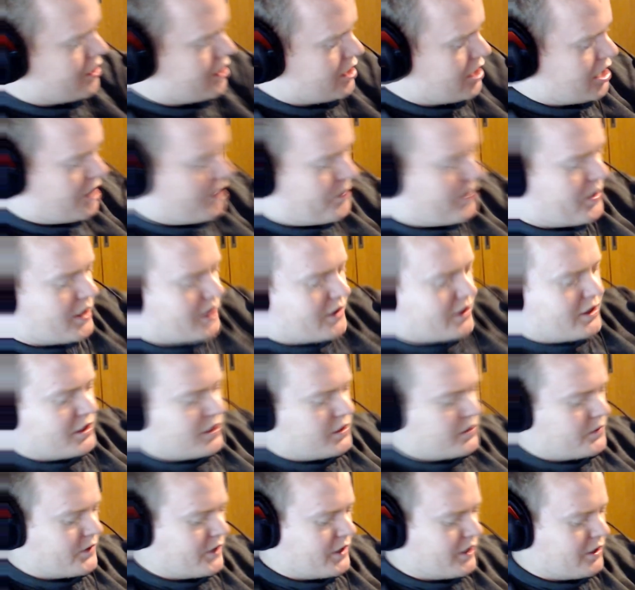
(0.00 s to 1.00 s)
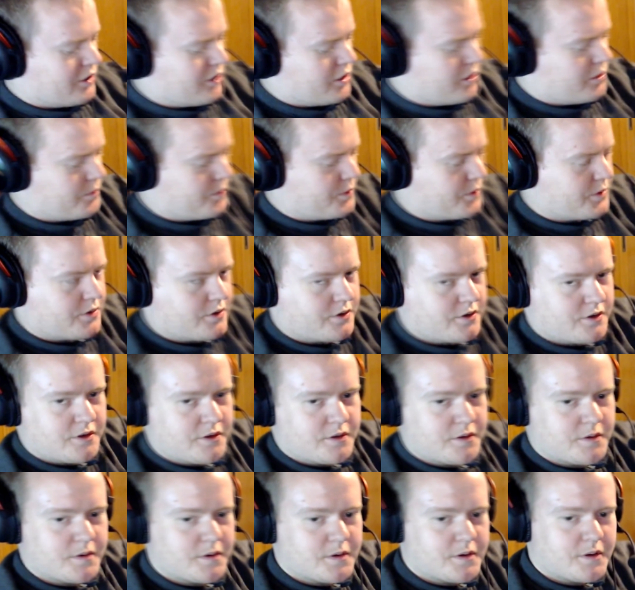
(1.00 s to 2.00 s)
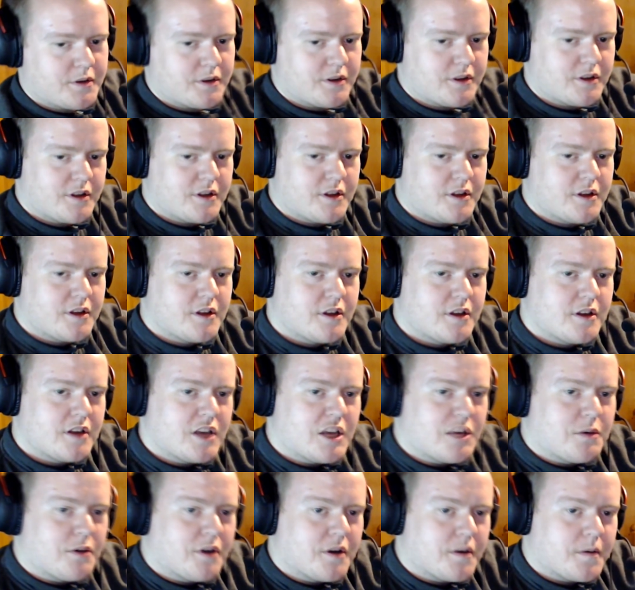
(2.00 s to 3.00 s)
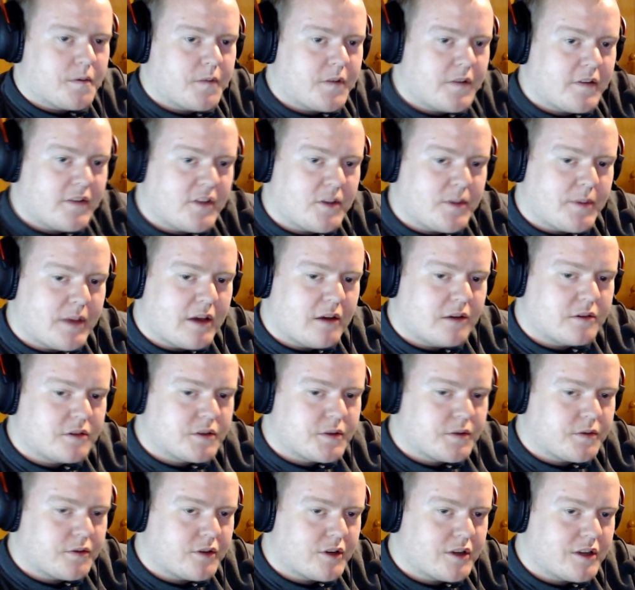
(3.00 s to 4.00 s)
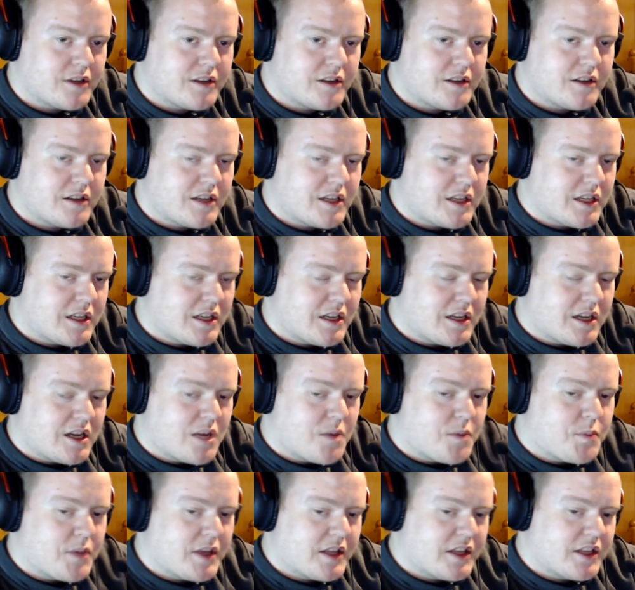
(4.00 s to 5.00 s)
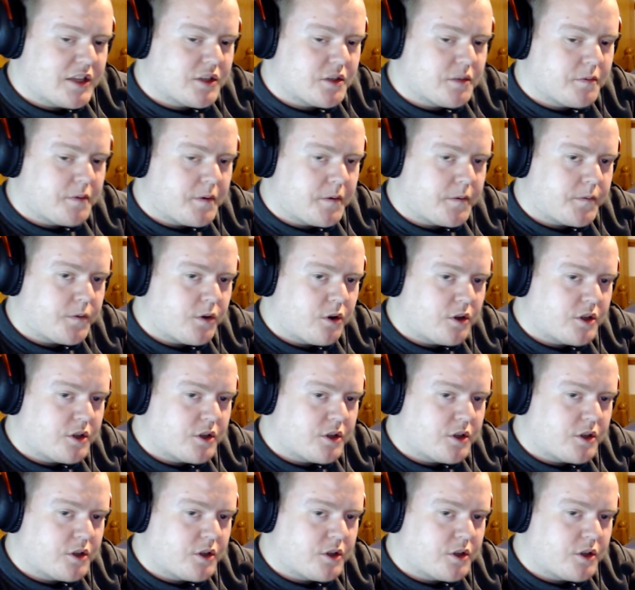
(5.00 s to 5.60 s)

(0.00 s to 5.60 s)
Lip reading: I picked this thing up. He wanted £50 for it. I picked this up for